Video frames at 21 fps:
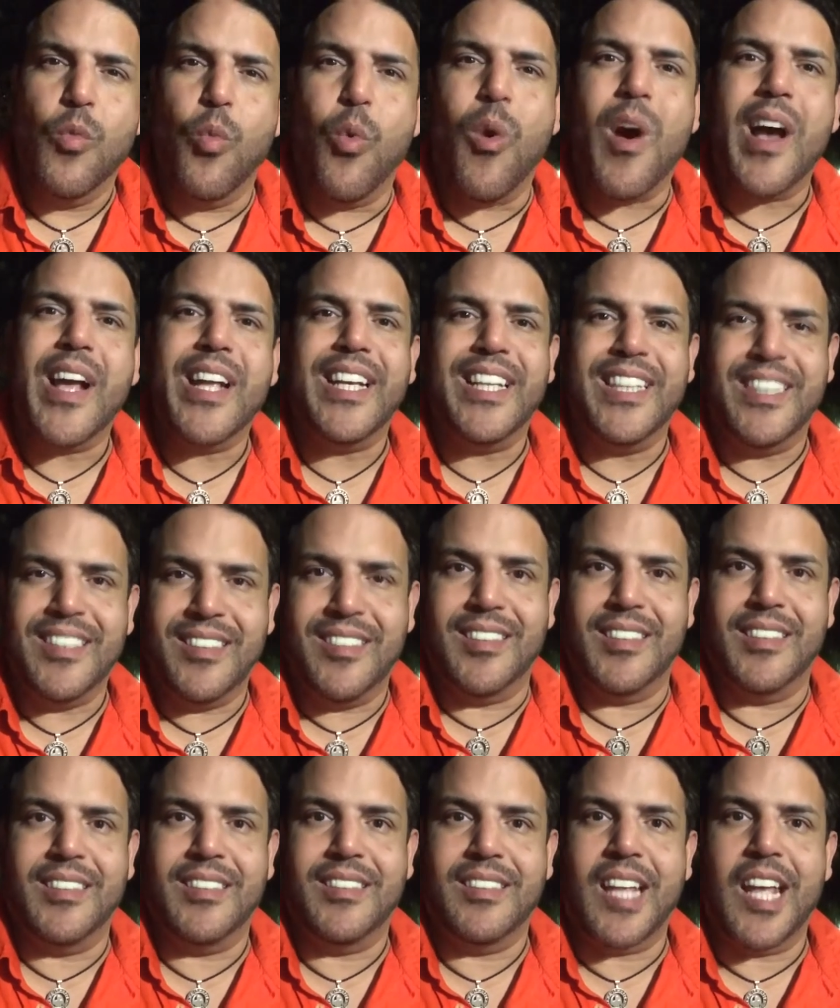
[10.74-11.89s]
Why is
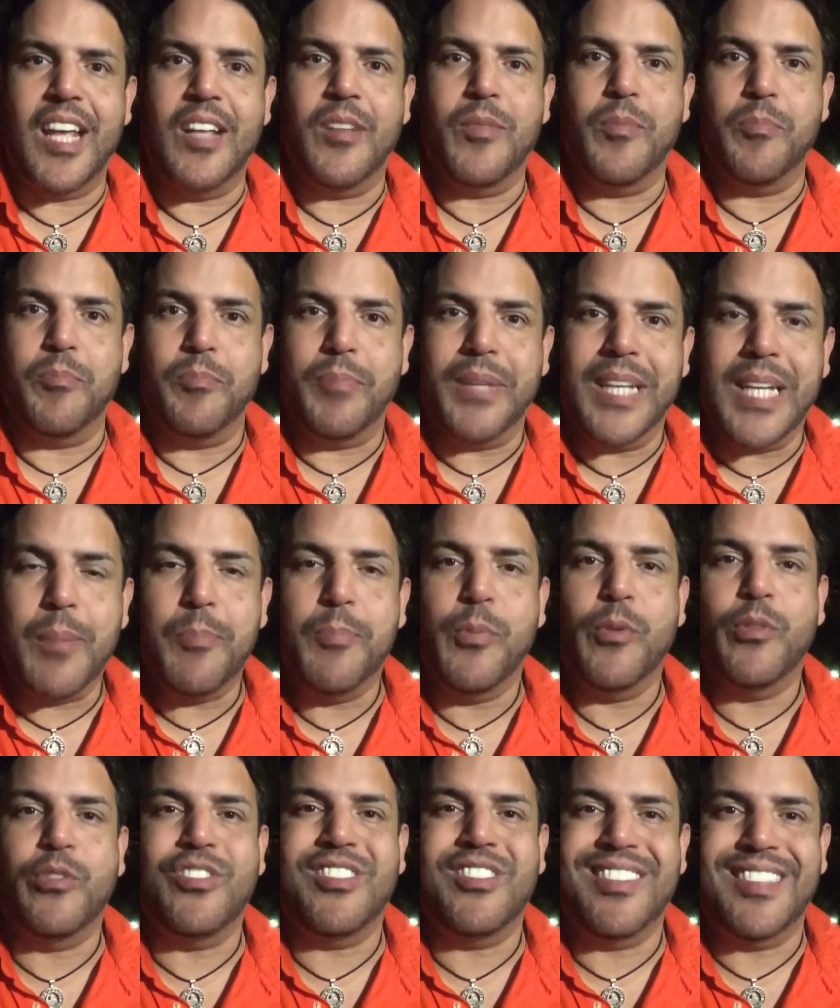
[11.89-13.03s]
it that
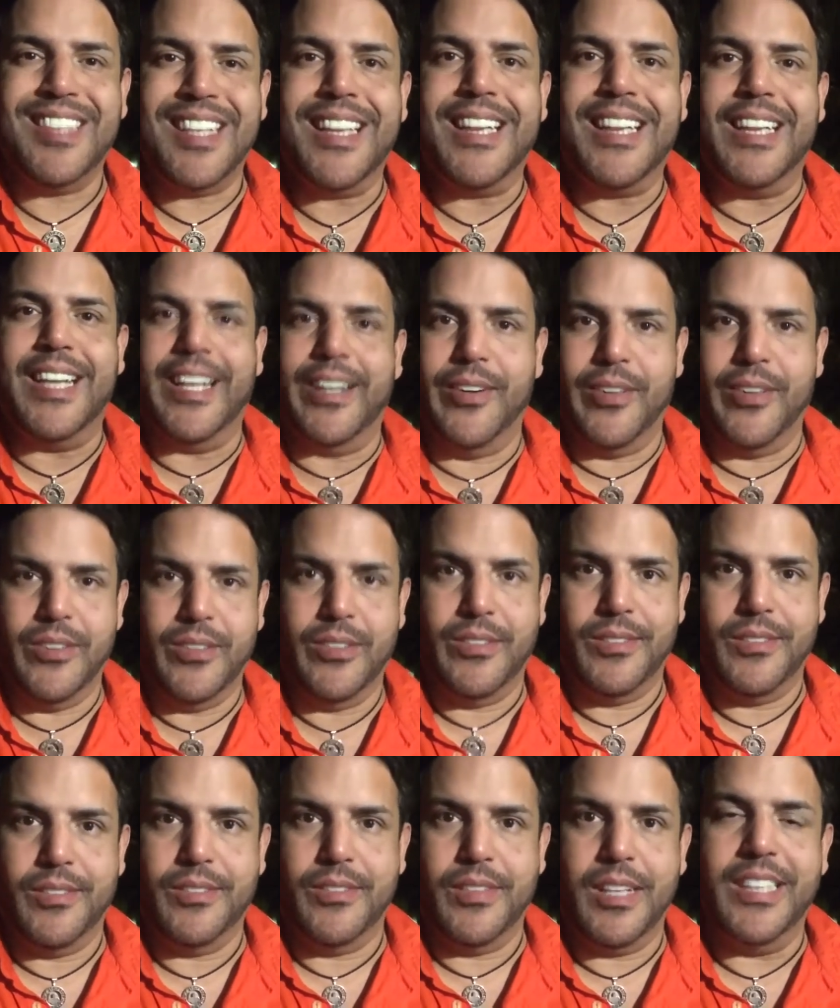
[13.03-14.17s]
people sit there
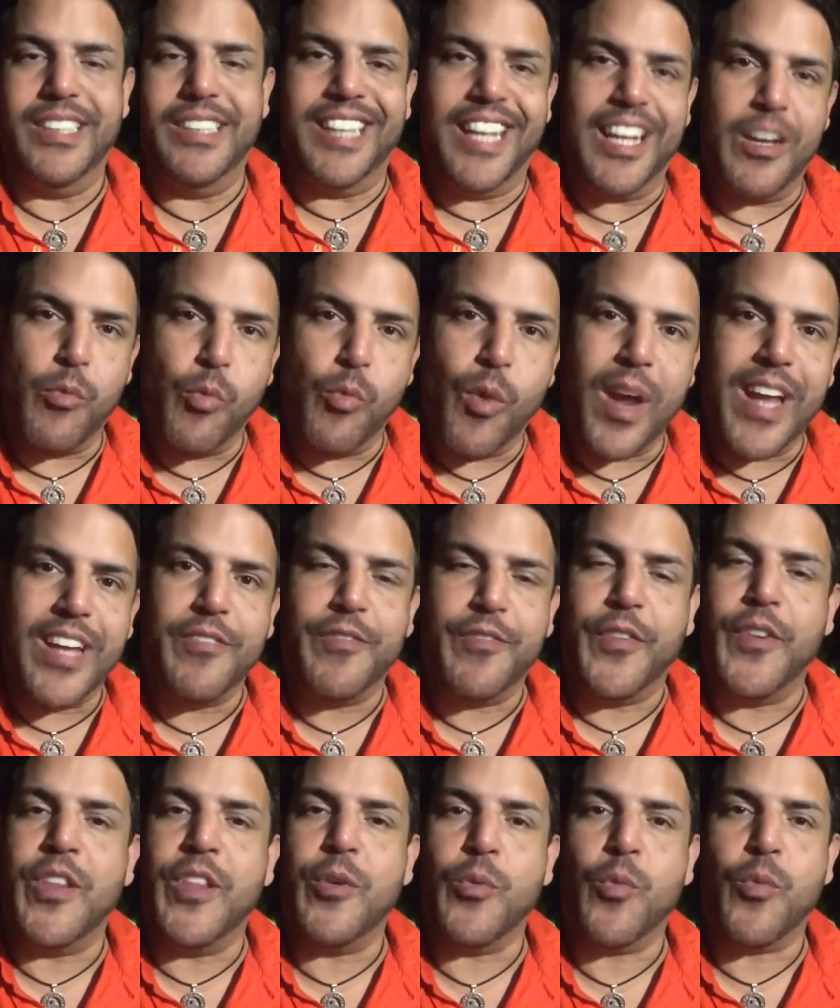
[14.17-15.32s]
and they wait
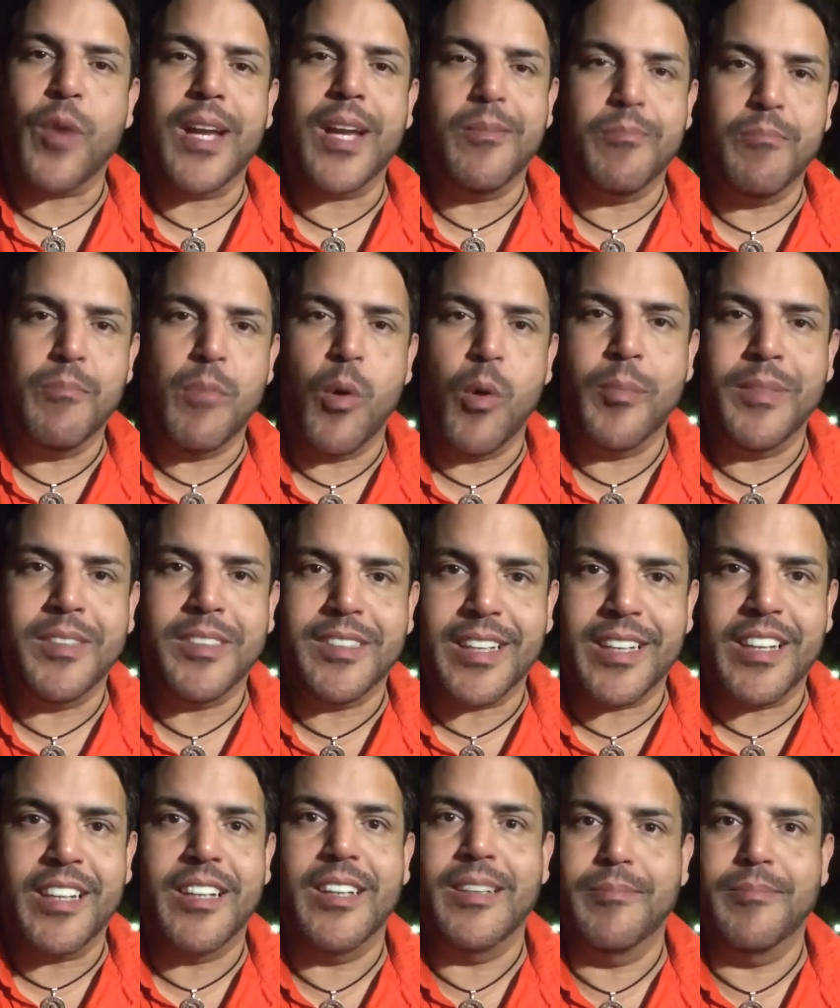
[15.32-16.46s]
for the right moment to
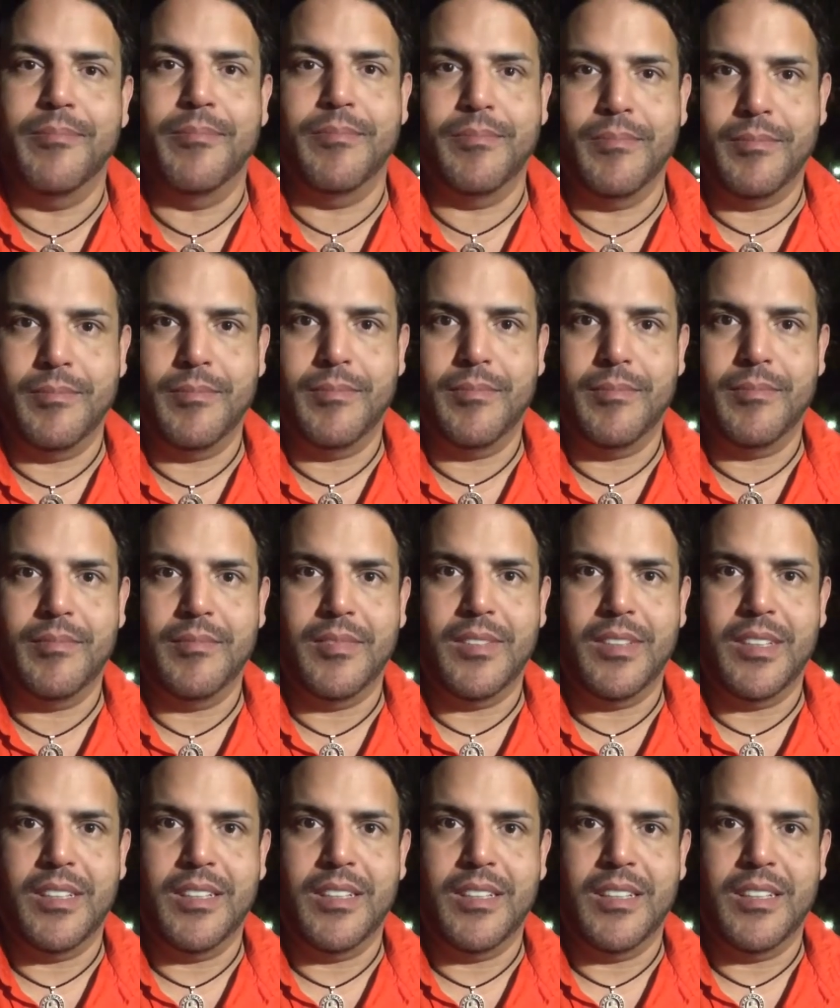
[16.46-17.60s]
come?
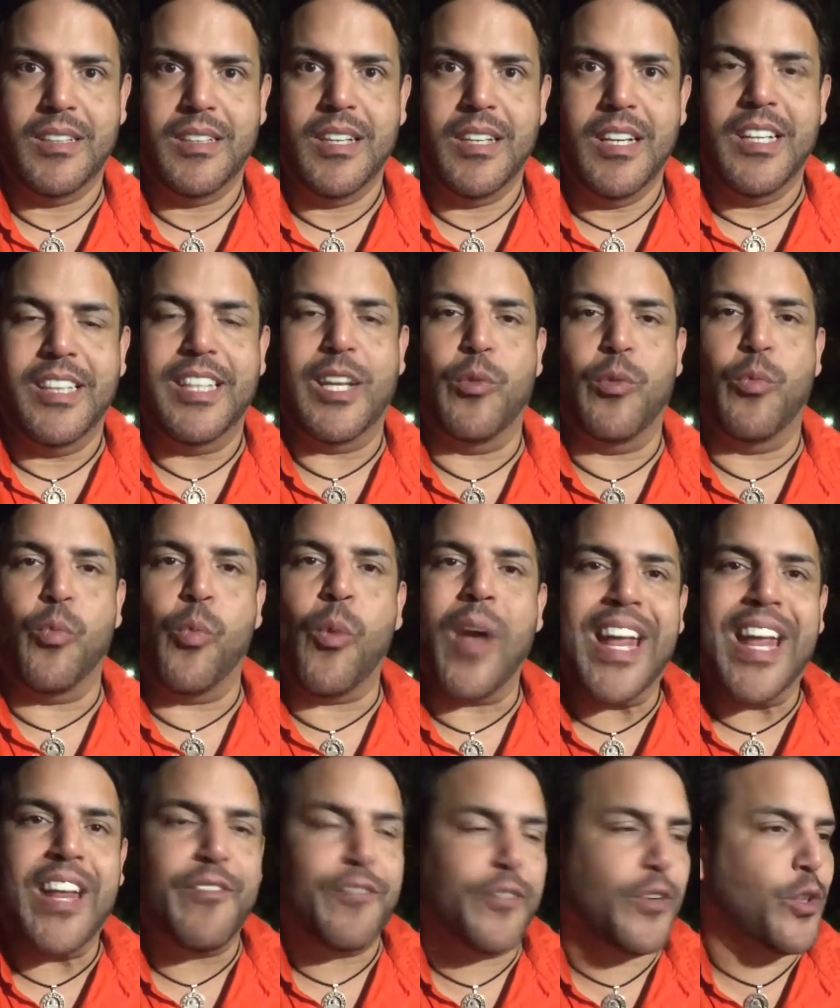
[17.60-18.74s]
They
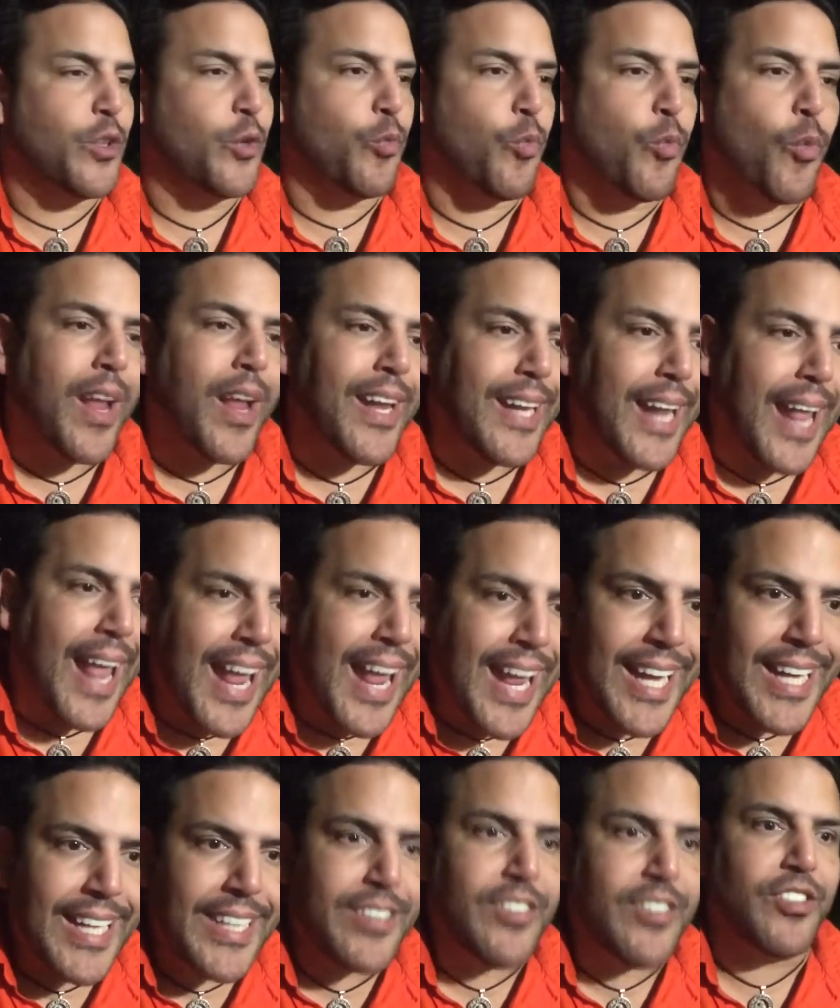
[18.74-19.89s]
wait for the right
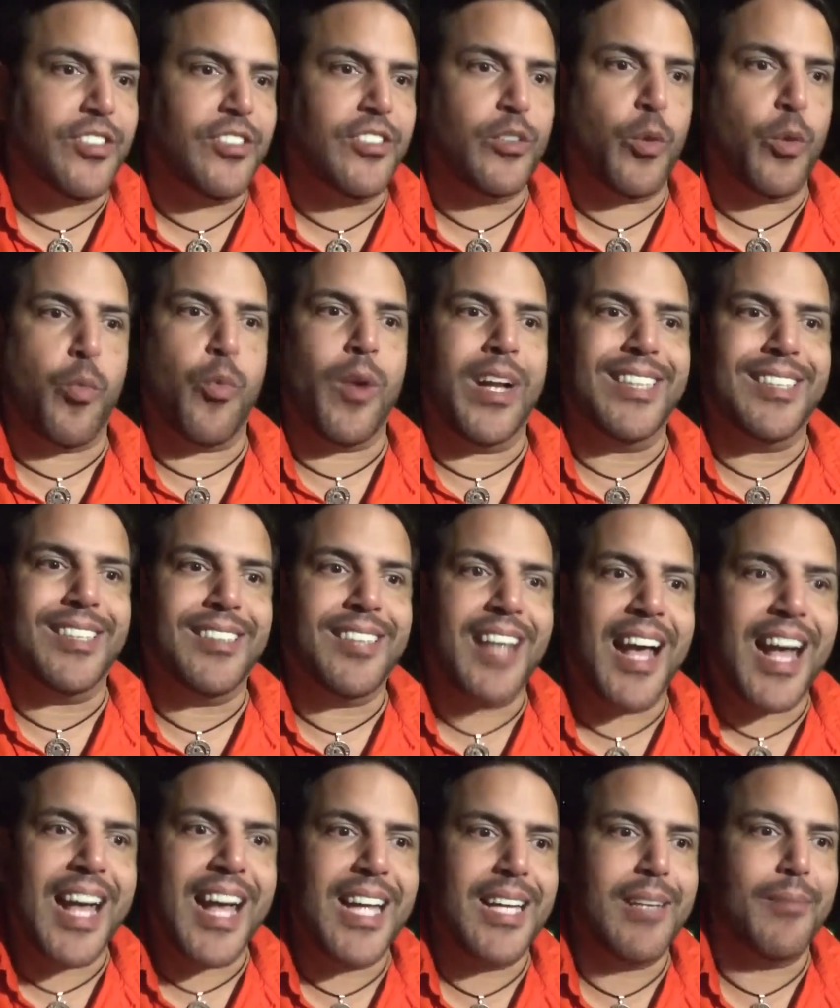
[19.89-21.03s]
age, the right
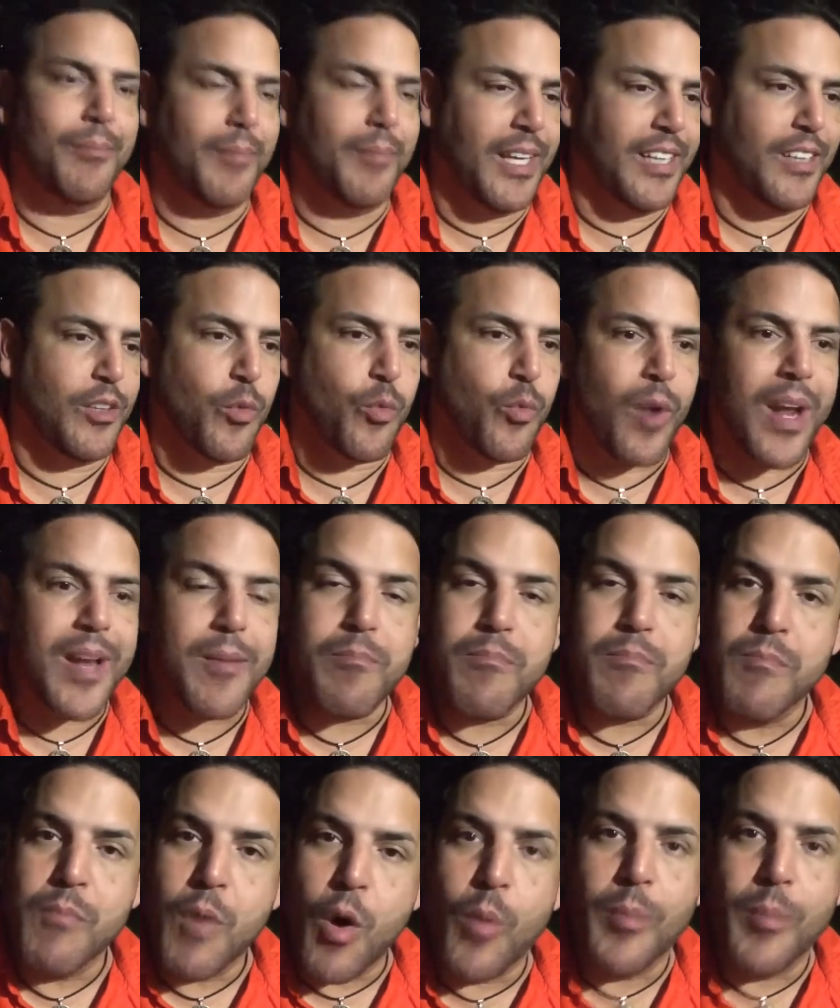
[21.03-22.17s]
time, and the right
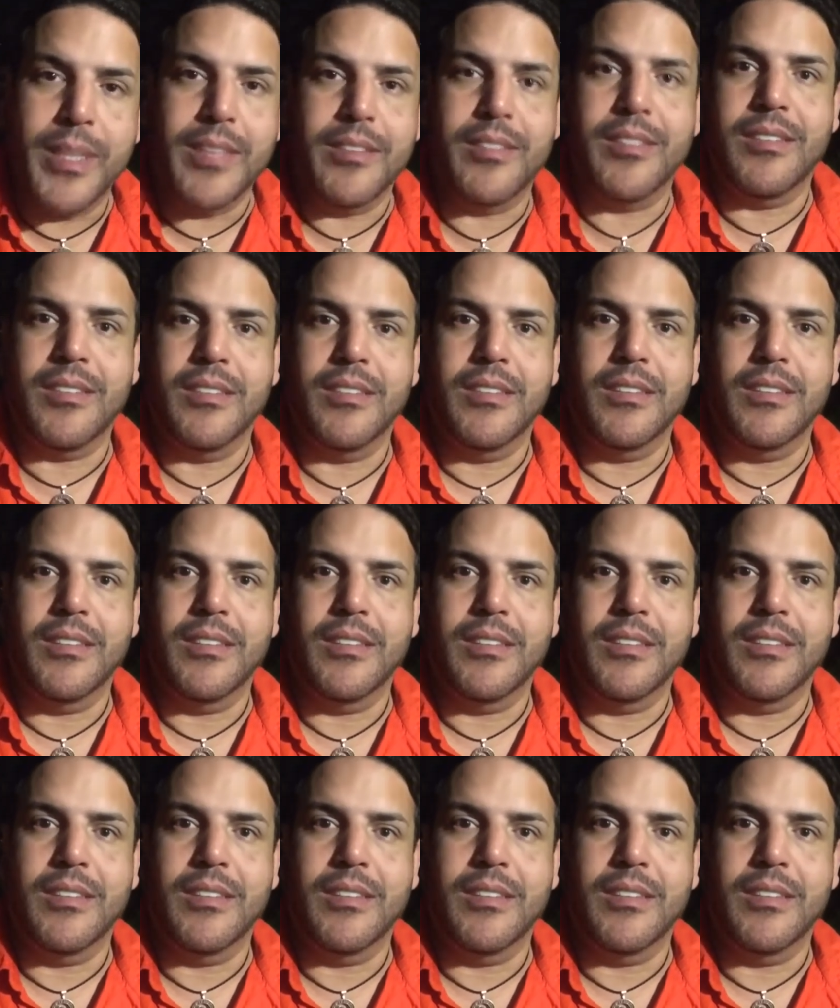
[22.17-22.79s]
moment.